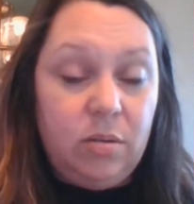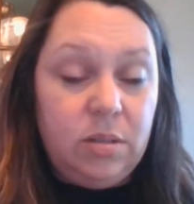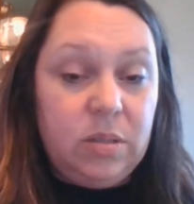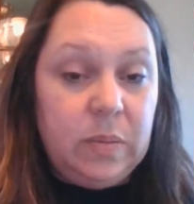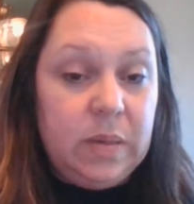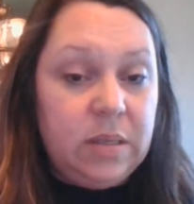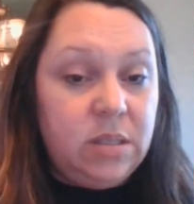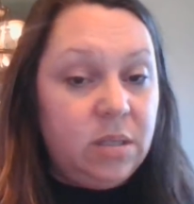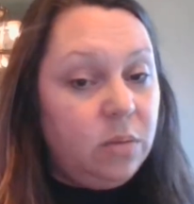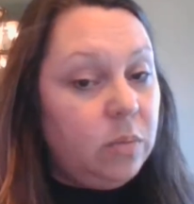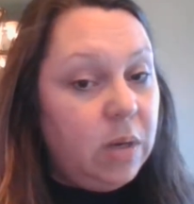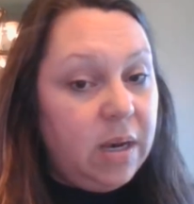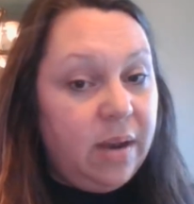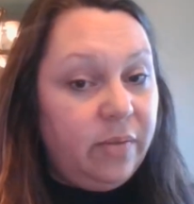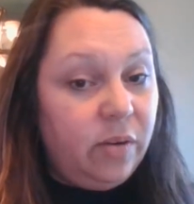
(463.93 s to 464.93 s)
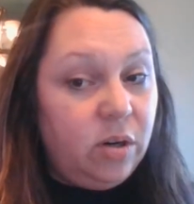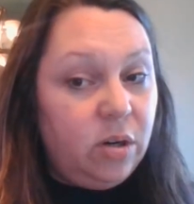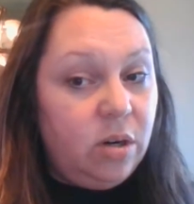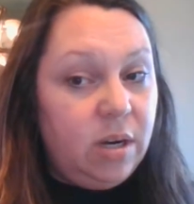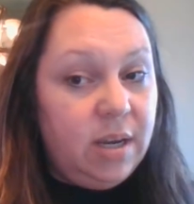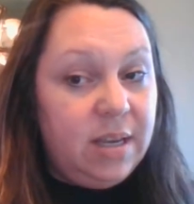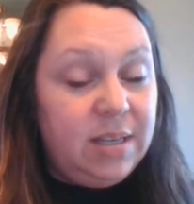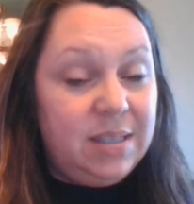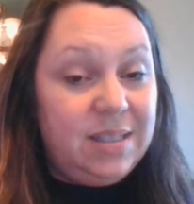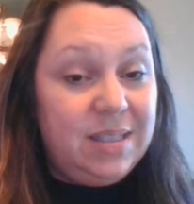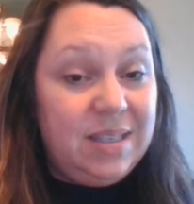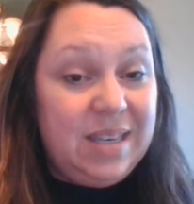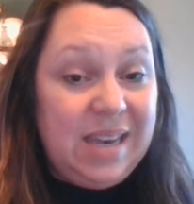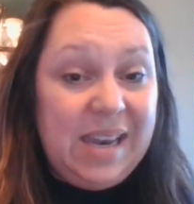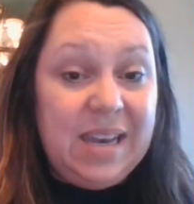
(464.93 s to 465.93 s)
It depends on whatever
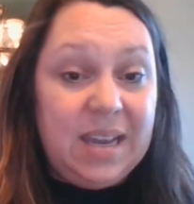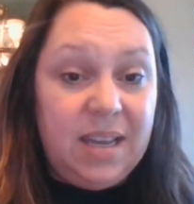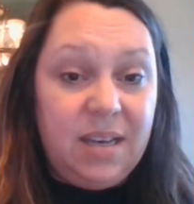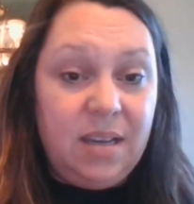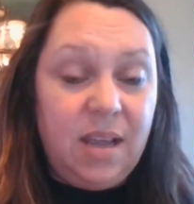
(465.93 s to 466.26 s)
is needed.